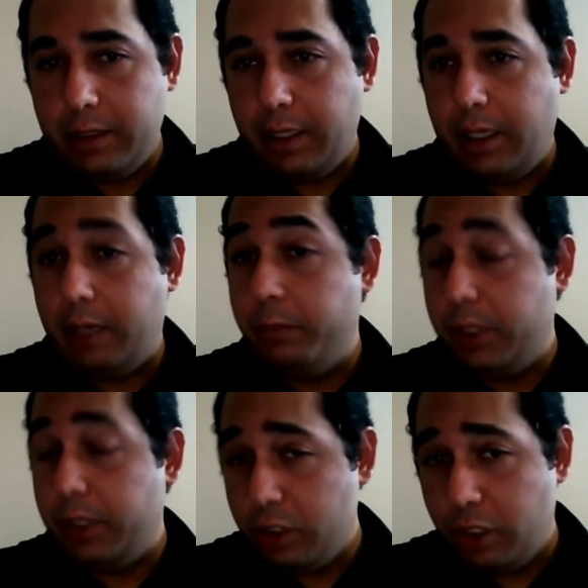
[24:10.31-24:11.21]
a
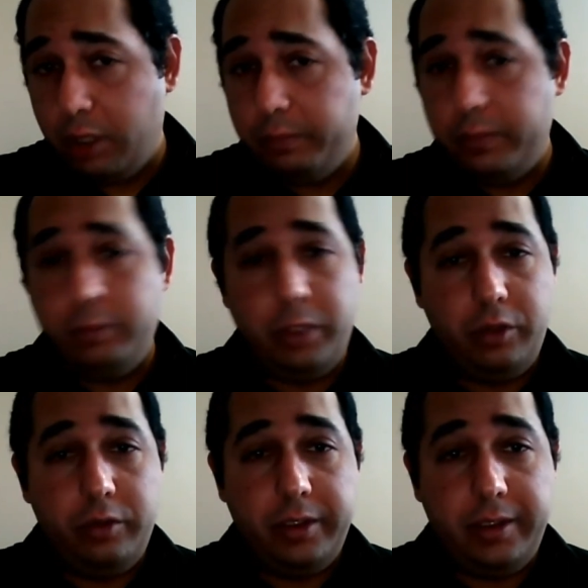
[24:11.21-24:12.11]
better job,
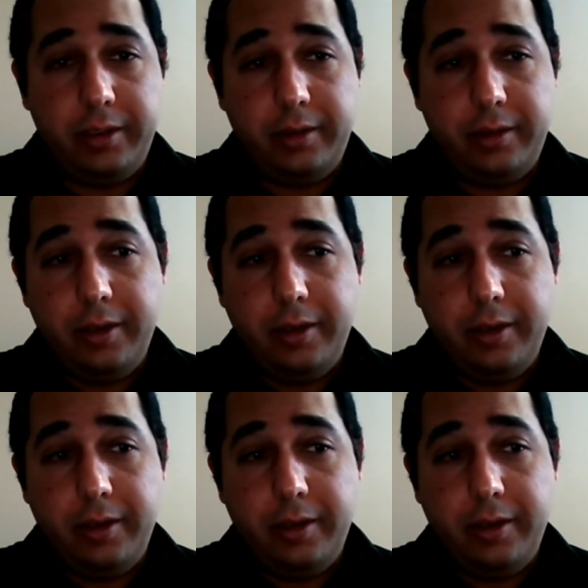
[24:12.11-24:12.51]
because